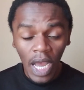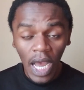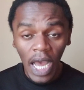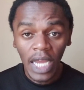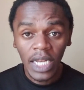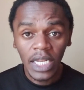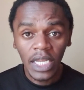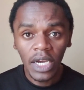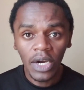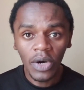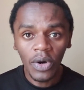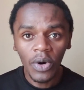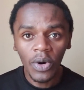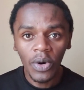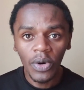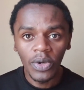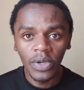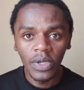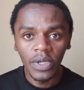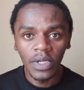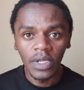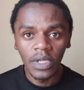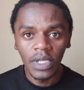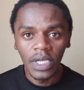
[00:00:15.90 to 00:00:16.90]
Earlier
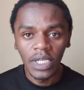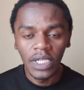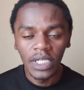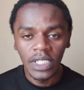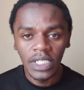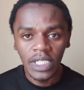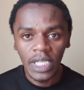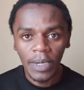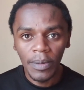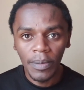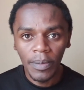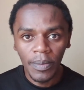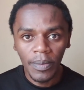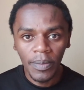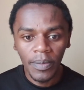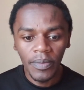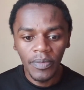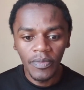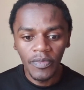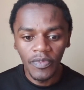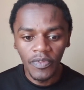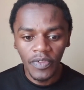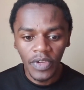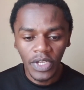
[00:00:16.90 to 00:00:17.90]
on in some
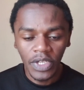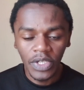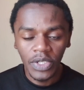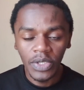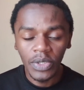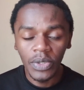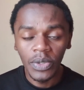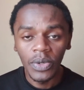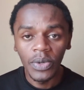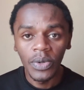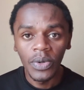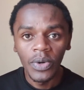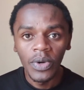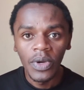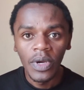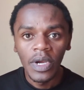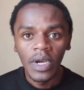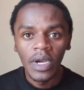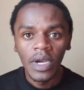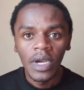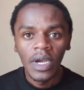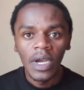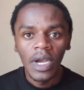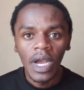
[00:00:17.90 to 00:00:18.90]
video
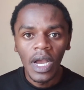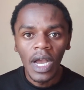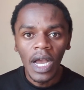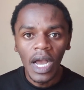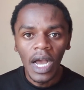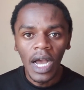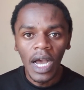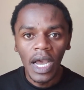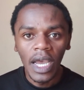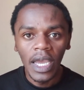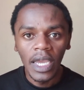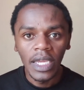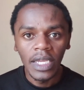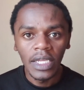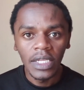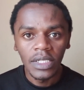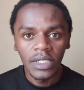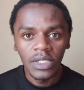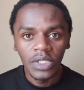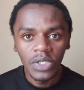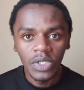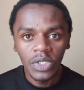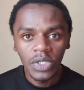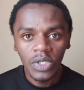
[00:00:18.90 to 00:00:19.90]
I
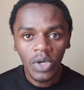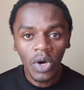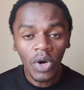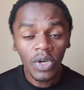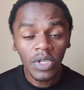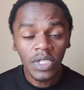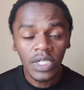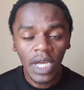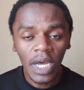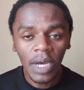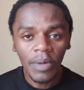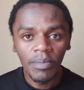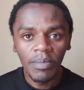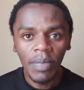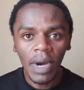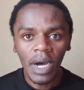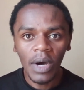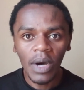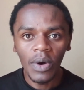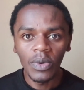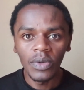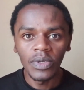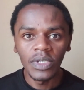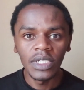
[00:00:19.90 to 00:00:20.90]
talked
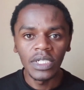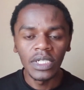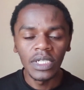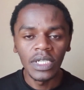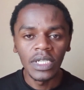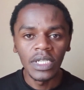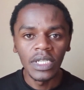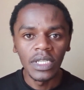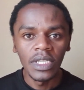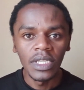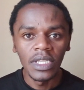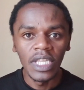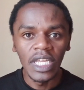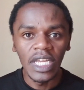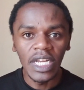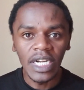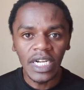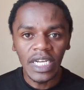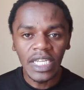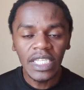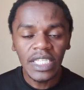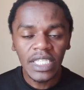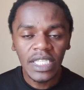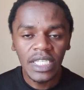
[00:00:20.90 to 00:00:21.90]
about the
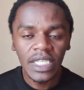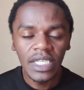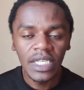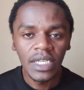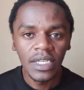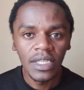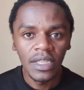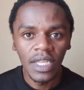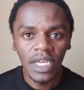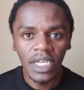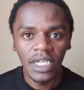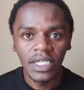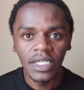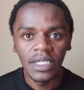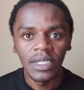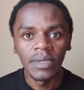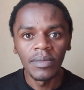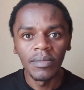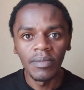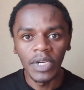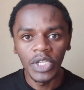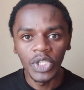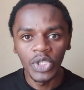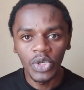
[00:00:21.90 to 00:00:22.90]
risk that
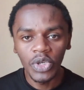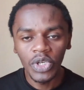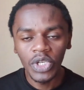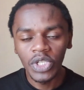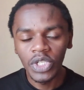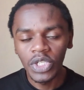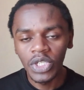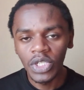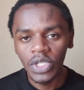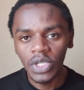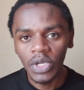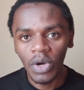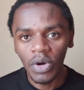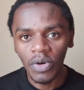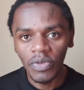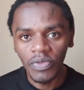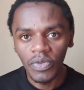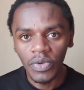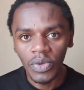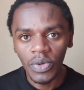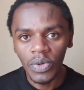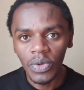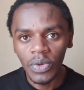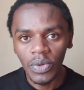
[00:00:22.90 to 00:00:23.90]
majority
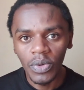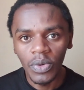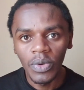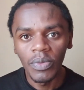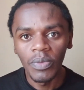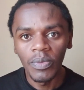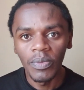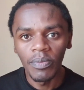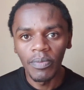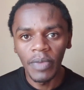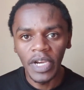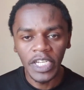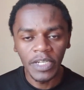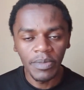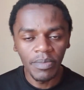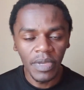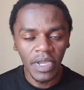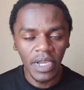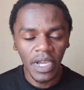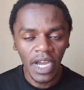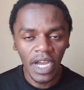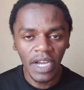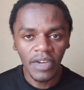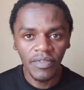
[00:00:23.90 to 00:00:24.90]
of you might
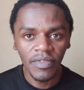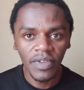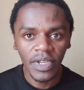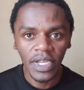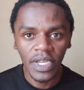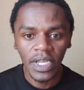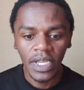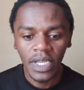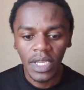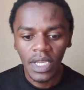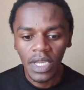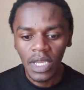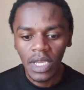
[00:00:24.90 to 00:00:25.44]
be having